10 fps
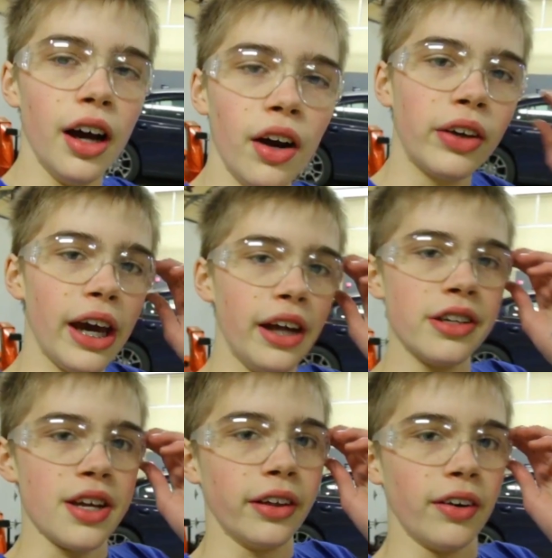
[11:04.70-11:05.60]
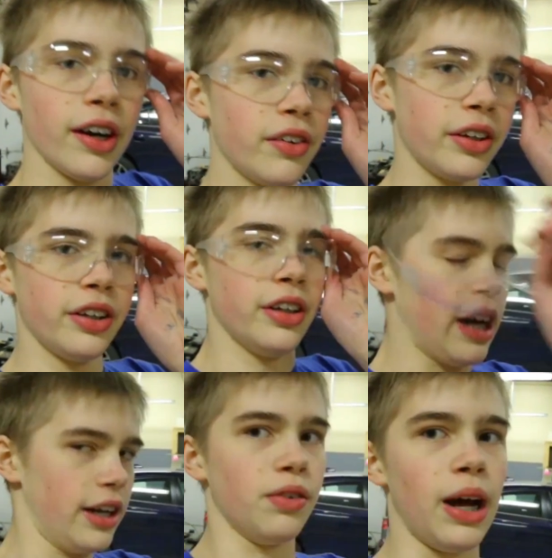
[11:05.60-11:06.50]
Okay, it is on the ground.
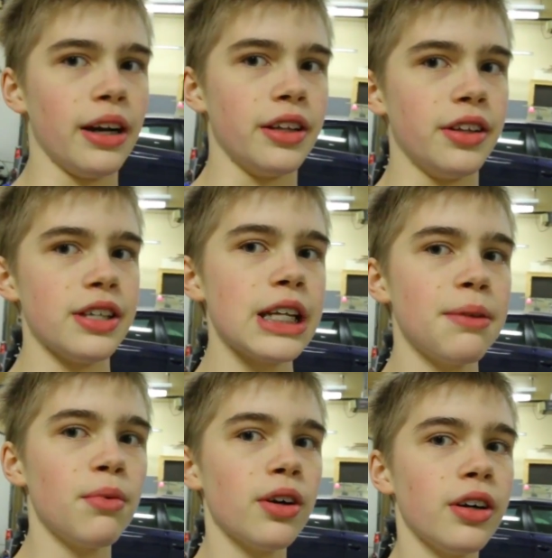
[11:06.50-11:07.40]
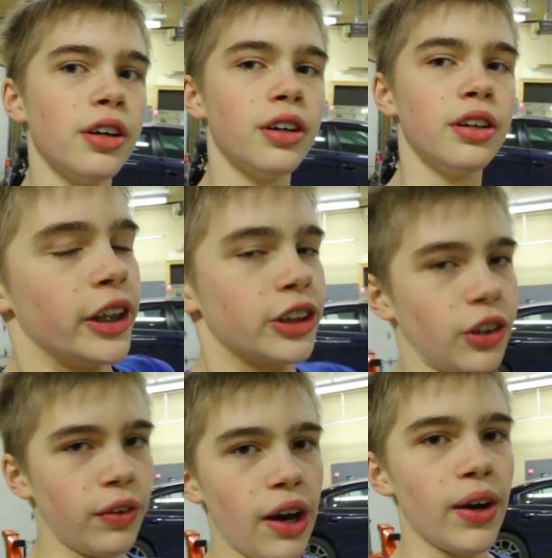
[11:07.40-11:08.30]
I do not need these anymore.
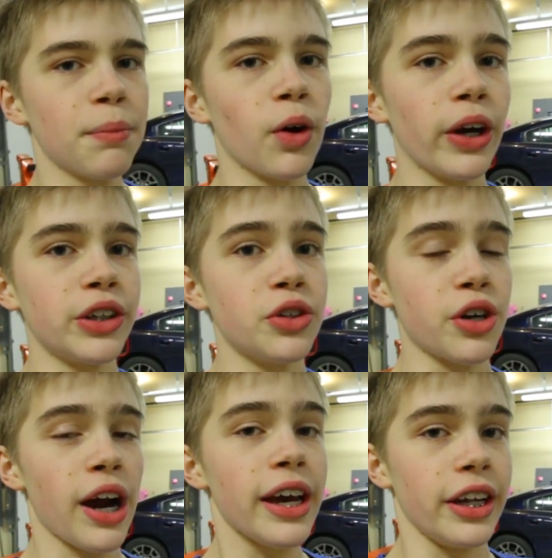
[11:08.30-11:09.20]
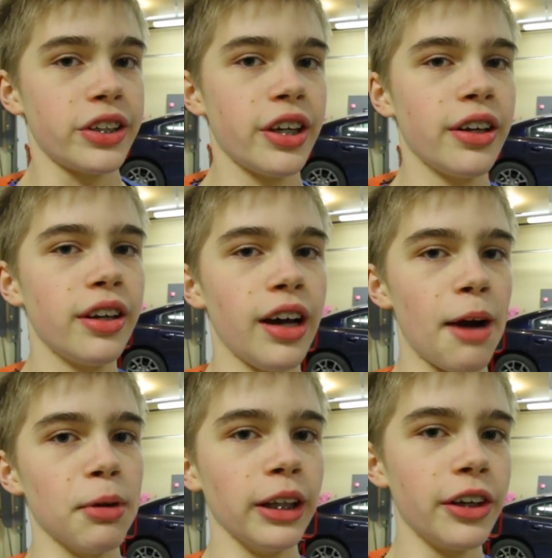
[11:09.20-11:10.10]
So now I'm going to try it.
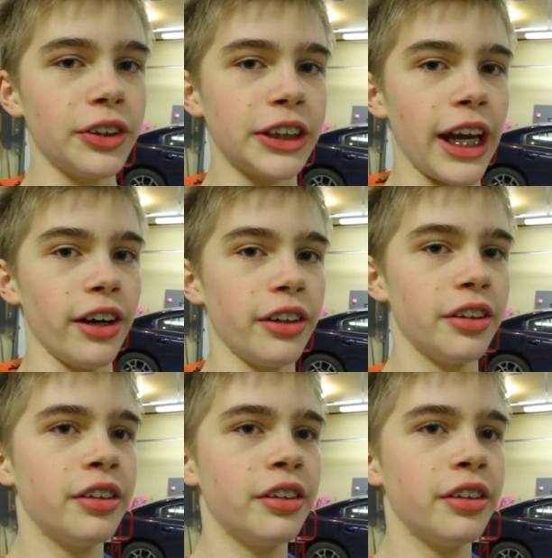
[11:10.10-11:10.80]
I'm a little scared.